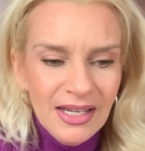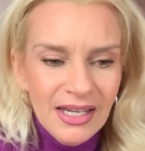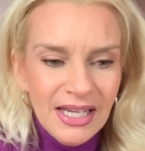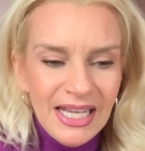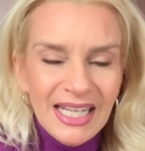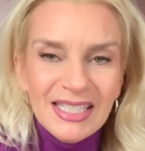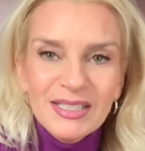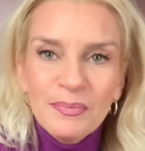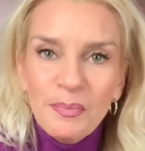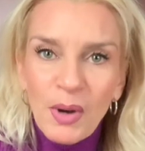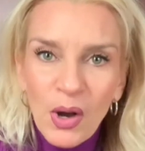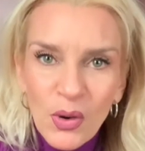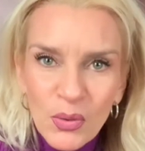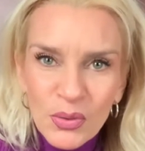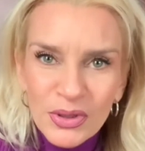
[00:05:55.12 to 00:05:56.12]
it's
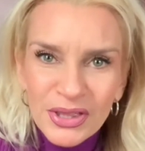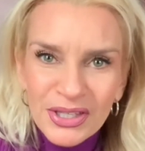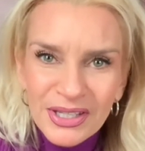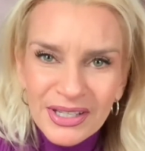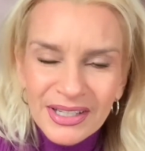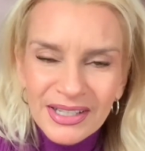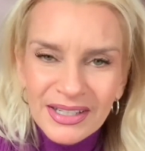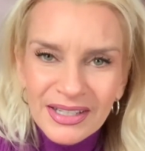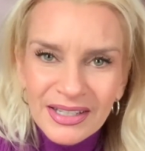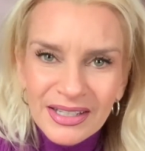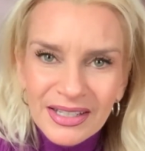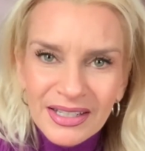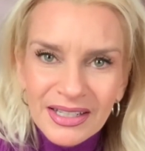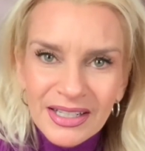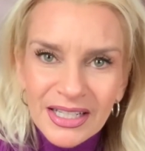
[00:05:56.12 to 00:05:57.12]
both.
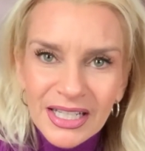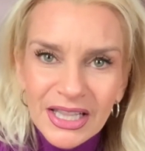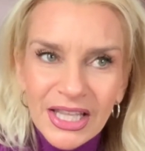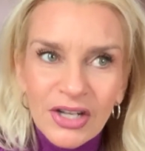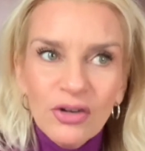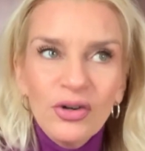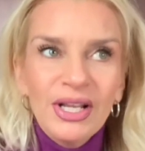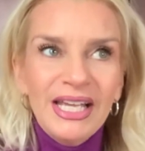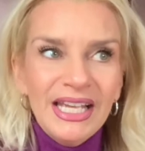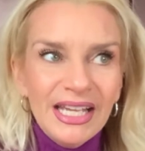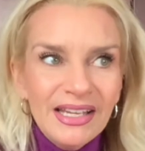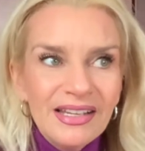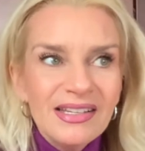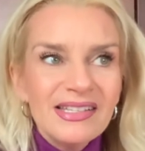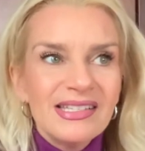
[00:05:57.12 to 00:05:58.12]
There
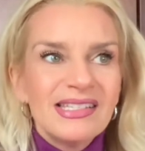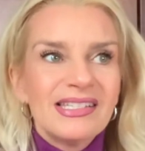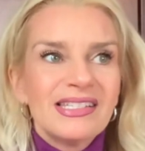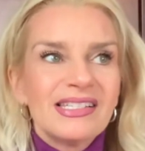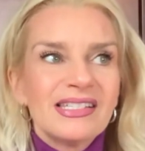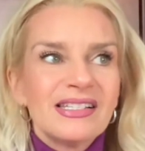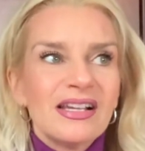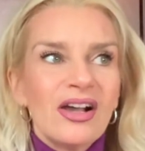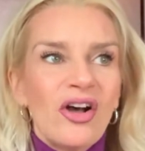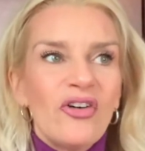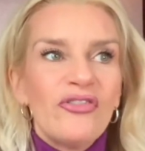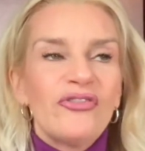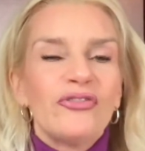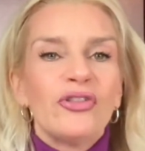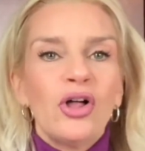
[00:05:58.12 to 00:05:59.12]
is a
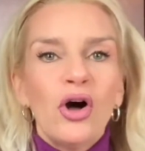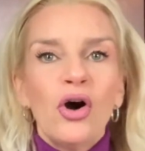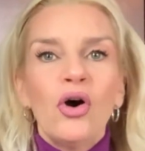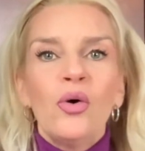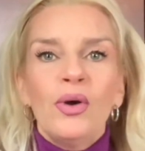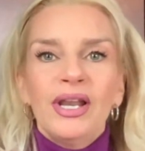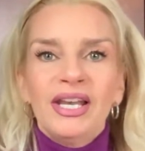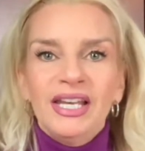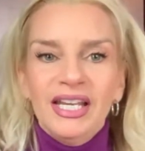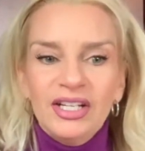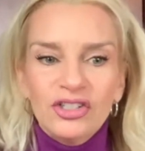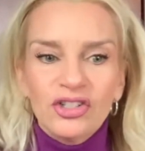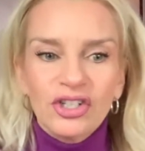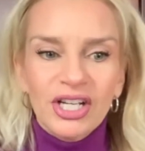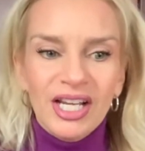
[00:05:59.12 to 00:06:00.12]
flow and an
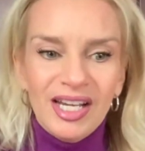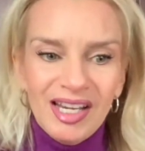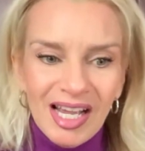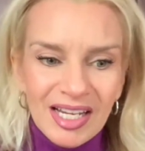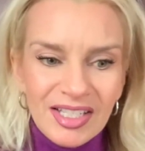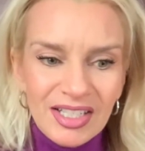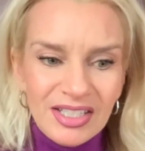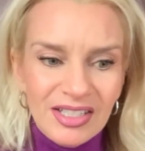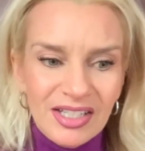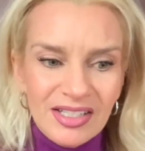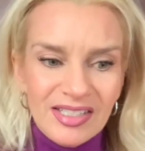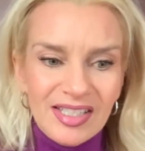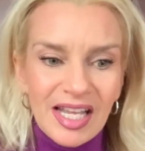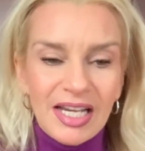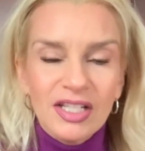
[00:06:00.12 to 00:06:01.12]

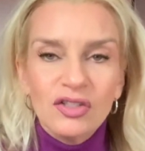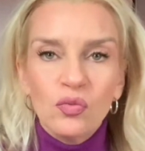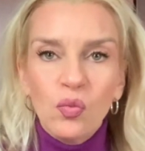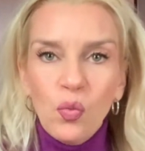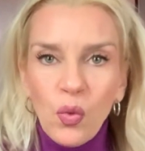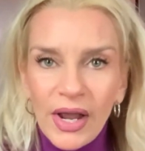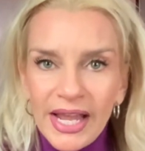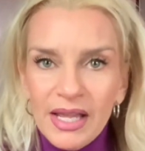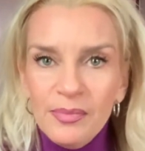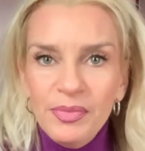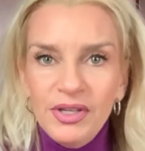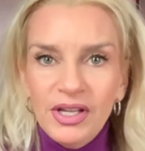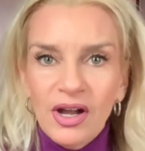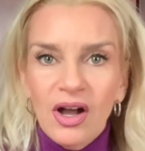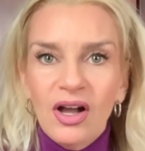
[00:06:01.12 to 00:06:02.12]
interconnectedness that is way
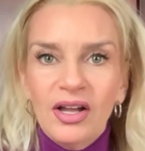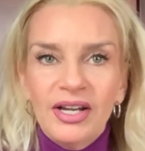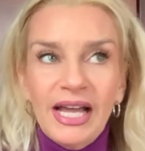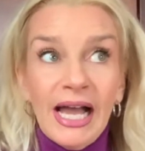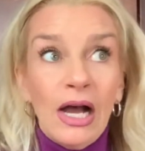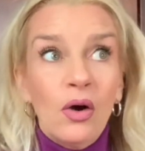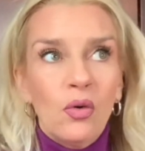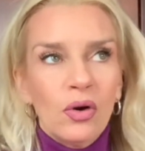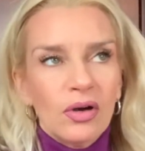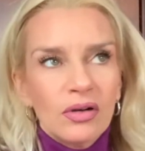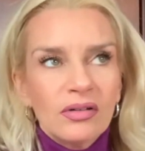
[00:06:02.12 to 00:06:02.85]
beyond our